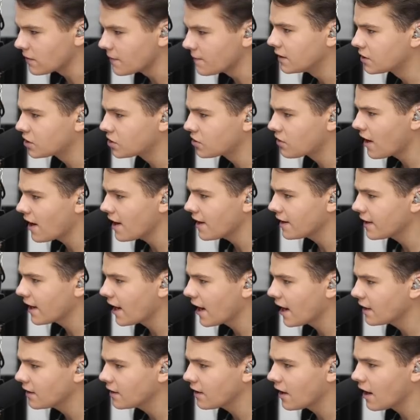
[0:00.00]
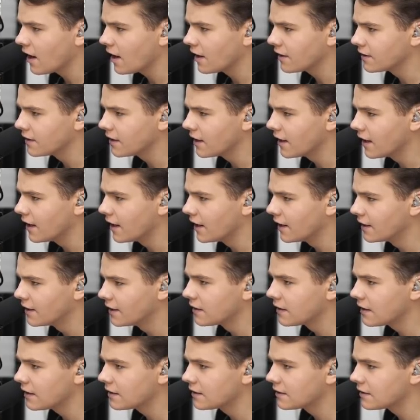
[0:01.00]
Let's try again on
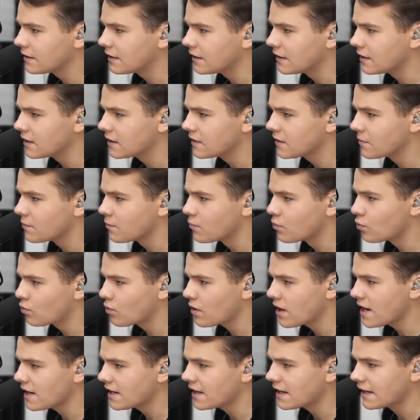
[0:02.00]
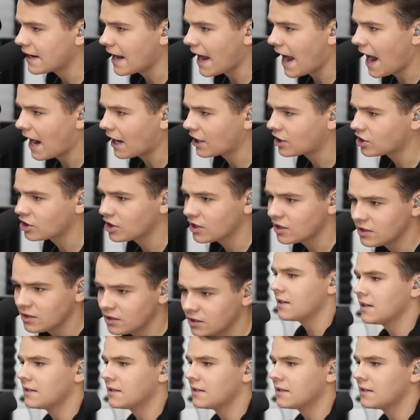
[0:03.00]
this here, the braking action.